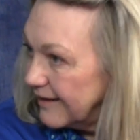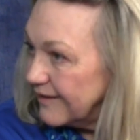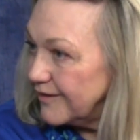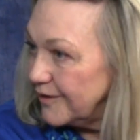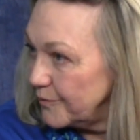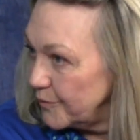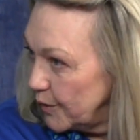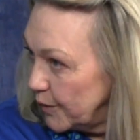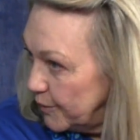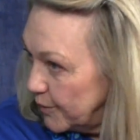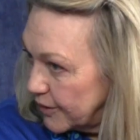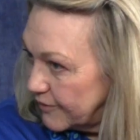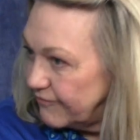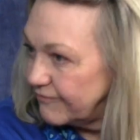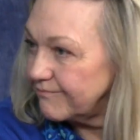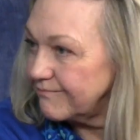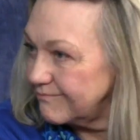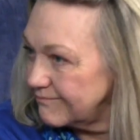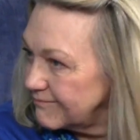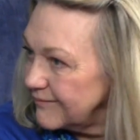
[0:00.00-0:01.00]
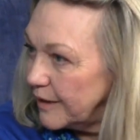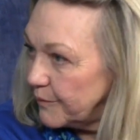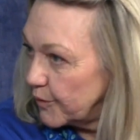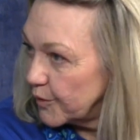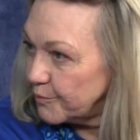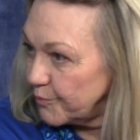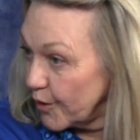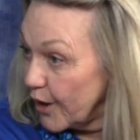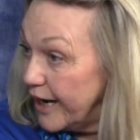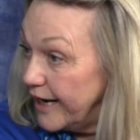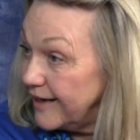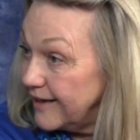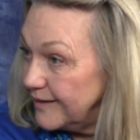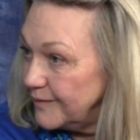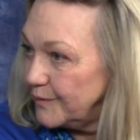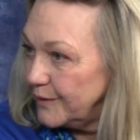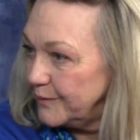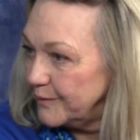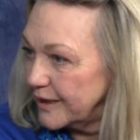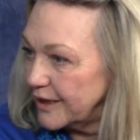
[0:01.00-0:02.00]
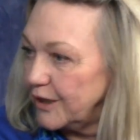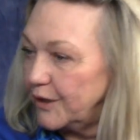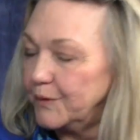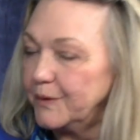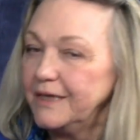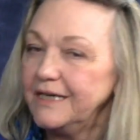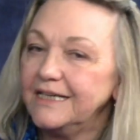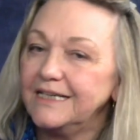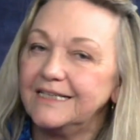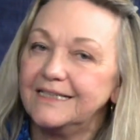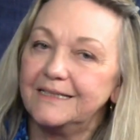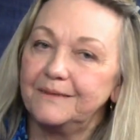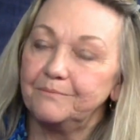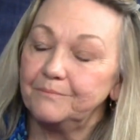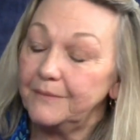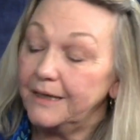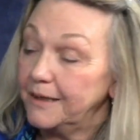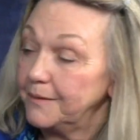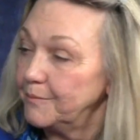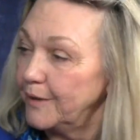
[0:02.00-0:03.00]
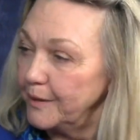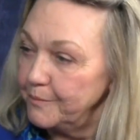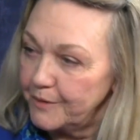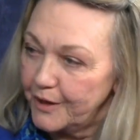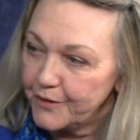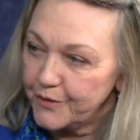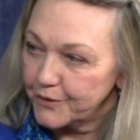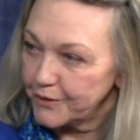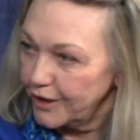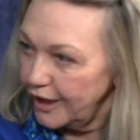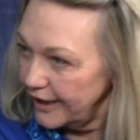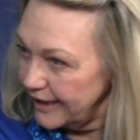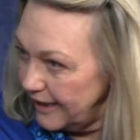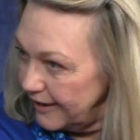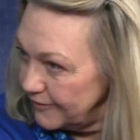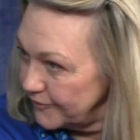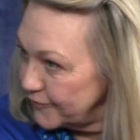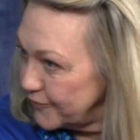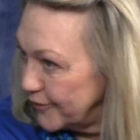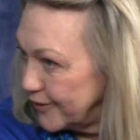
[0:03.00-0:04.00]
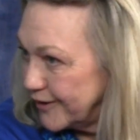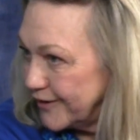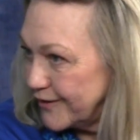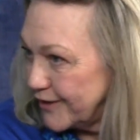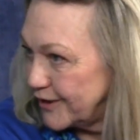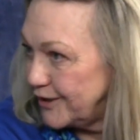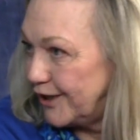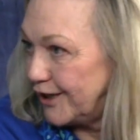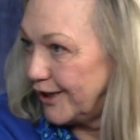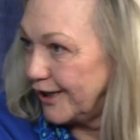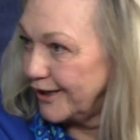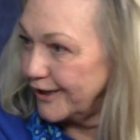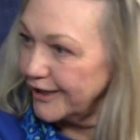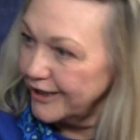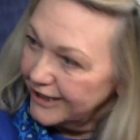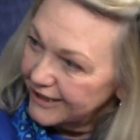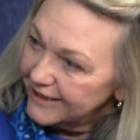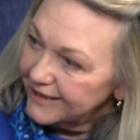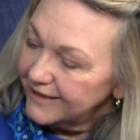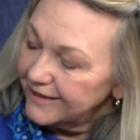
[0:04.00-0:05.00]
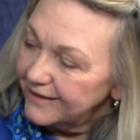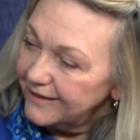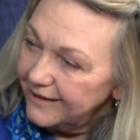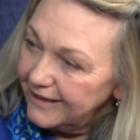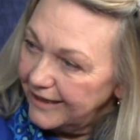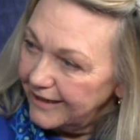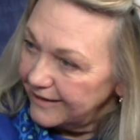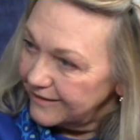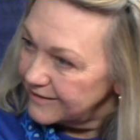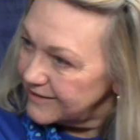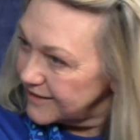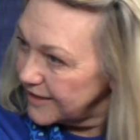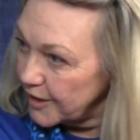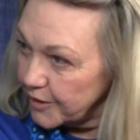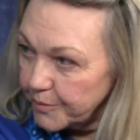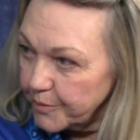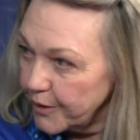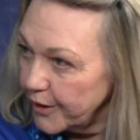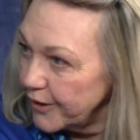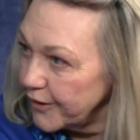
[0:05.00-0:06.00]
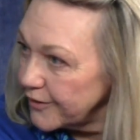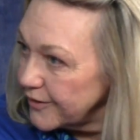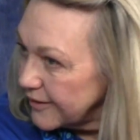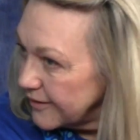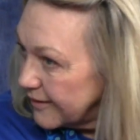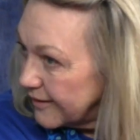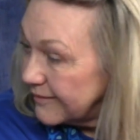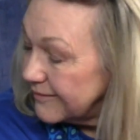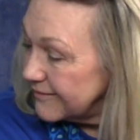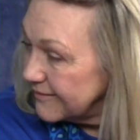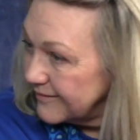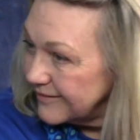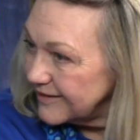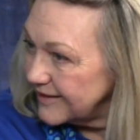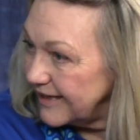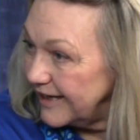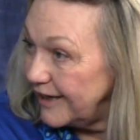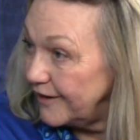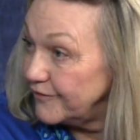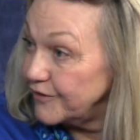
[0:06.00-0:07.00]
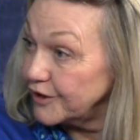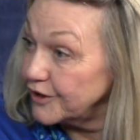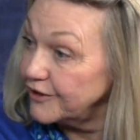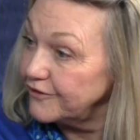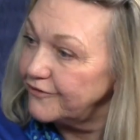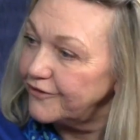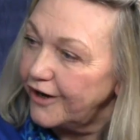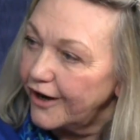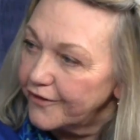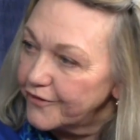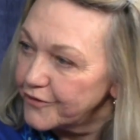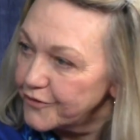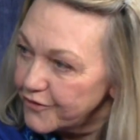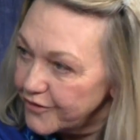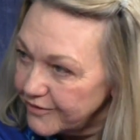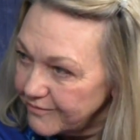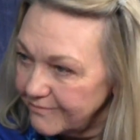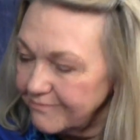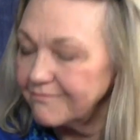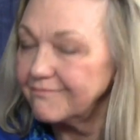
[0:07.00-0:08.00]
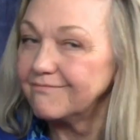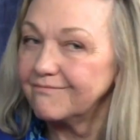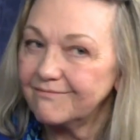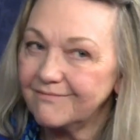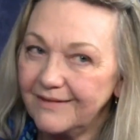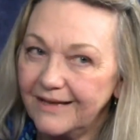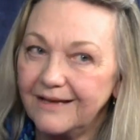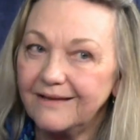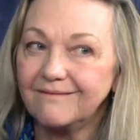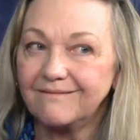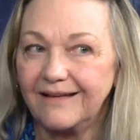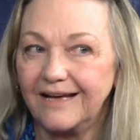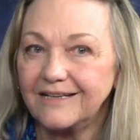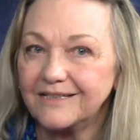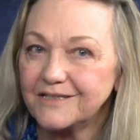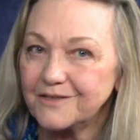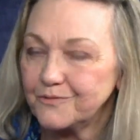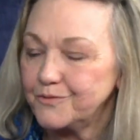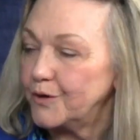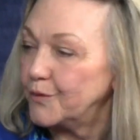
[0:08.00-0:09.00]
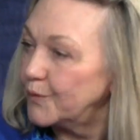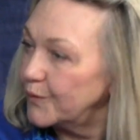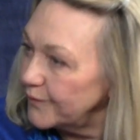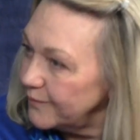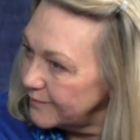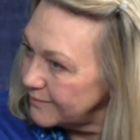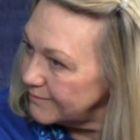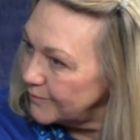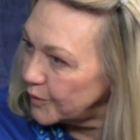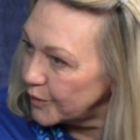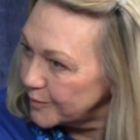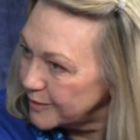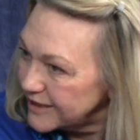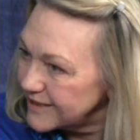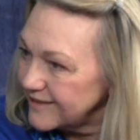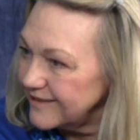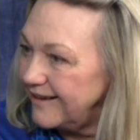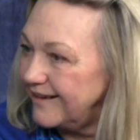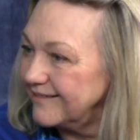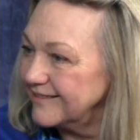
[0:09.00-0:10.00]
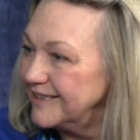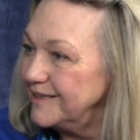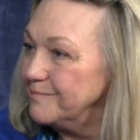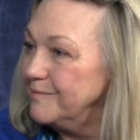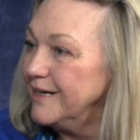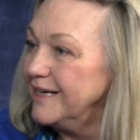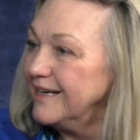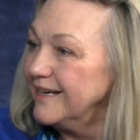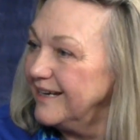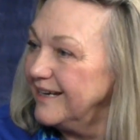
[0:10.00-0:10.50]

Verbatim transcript: that we would it would break and we would go yeah. in and and my mother got out in front of the car and said a prayer to to heavenly father that that, that's what Mormons call me. Over,